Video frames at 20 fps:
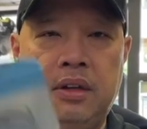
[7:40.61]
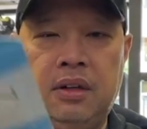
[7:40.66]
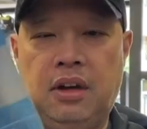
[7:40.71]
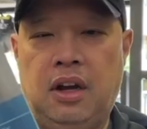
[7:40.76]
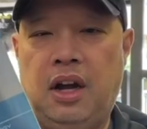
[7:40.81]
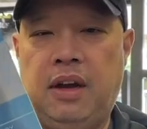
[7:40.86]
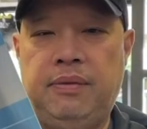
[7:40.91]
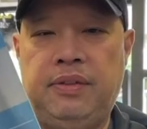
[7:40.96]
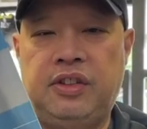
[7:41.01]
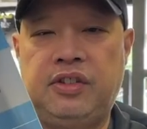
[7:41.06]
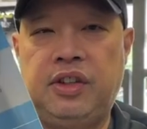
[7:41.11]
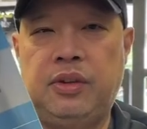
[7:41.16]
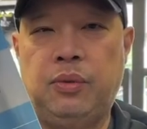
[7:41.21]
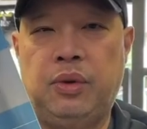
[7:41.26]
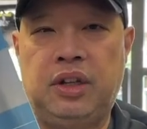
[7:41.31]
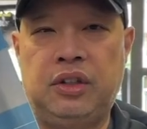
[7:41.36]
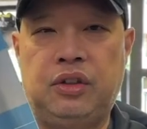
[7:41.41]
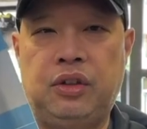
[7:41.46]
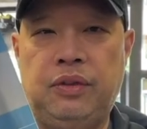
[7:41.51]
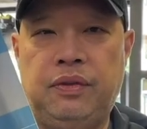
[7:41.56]
Obviously
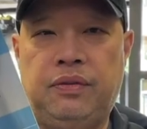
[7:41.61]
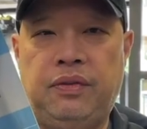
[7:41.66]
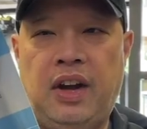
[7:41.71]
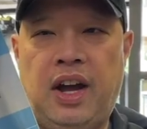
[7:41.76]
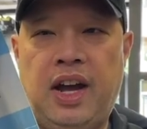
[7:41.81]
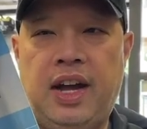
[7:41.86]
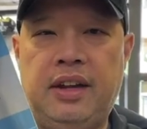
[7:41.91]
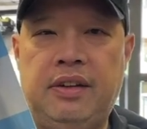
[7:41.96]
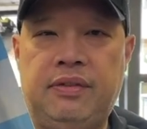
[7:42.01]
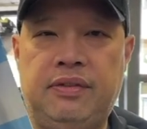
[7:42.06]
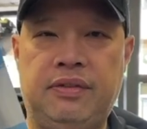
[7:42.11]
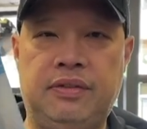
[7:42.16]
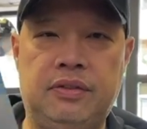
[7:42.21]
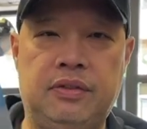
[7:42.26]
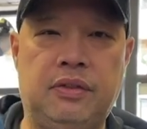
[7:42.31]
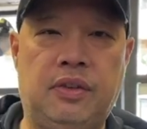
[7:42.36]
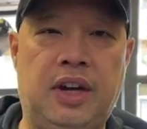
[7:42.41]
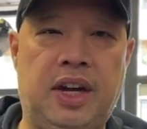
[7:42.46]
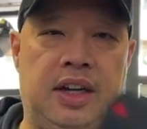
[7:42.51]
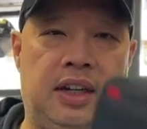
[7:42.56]
125,
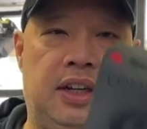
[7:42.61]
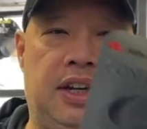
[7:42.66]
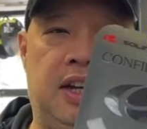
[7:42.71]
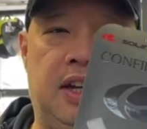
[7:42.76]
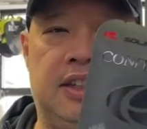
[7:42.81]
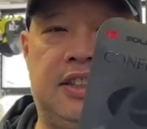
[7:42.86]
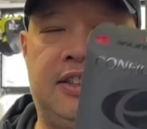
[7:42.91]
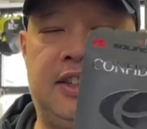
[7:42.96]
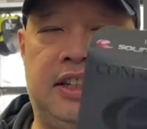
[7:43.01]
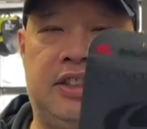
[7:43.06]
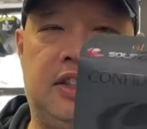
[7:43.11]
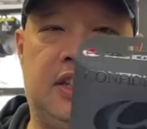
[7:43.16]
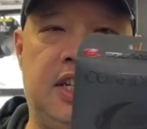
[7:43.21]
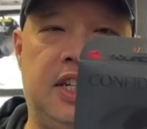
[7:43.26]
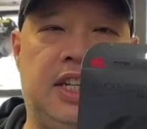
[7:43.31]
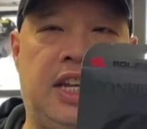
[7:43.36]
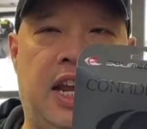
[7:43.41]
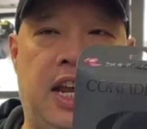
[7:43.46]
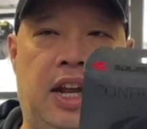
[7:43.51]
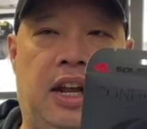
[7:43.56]
right? And
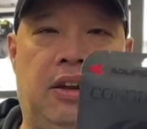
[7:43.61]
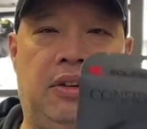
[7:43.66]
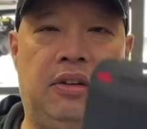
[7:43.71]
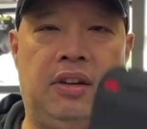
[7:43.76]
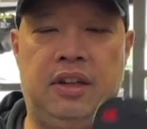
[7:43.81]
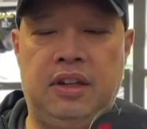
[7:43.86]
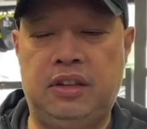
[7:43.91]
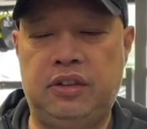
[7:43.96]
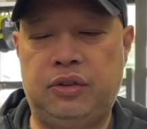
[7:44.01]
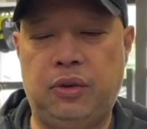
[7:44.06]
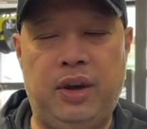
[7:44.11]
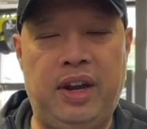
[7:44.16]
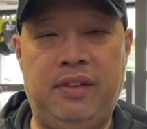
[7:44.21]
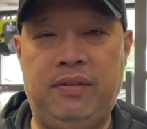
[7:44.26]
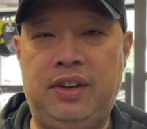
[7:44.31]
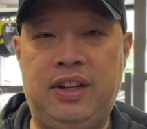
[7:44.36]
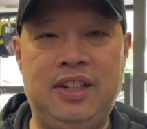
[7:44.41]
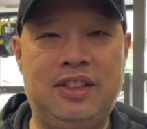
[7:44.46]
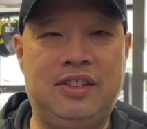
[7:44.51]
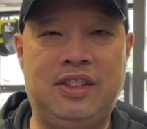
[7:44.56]
16L. So
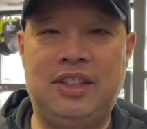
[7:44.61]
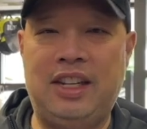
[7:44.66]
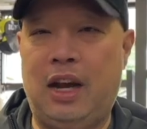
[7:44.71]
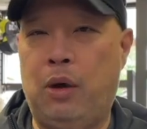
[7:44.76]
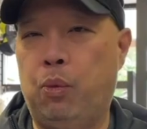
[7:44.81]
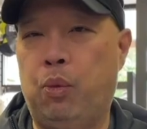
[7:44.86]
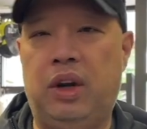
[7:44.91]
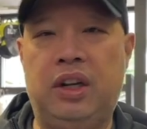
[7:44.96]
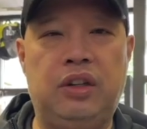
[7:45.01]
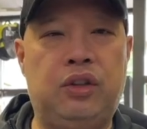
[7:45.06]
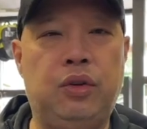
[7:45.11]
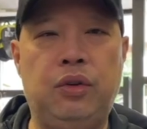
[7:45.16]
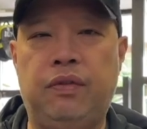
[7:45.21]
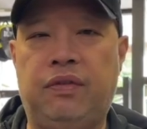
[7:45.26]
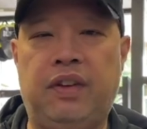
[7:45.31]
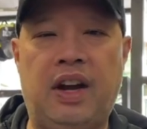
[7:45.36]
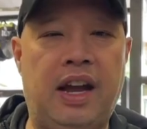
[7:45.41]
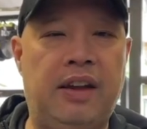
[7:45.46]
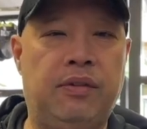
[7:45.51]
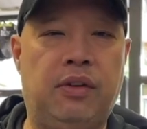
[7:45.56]
everything's in that
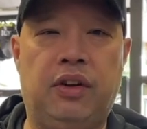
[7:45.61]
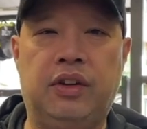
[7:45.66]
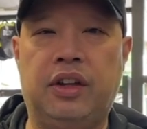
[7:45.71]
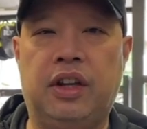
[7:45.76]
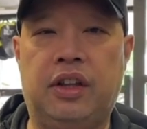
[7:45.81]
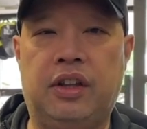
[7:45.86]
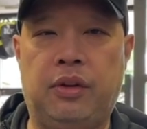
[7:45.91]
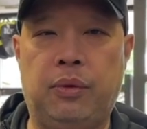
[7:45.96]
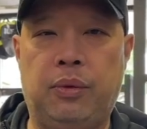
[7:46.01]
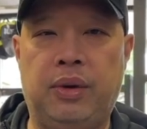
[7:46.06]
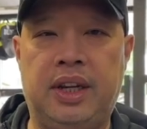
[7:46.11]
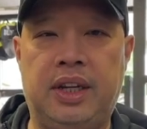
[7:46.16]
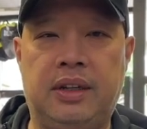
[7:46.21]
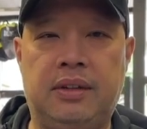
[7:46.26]
125 on the three.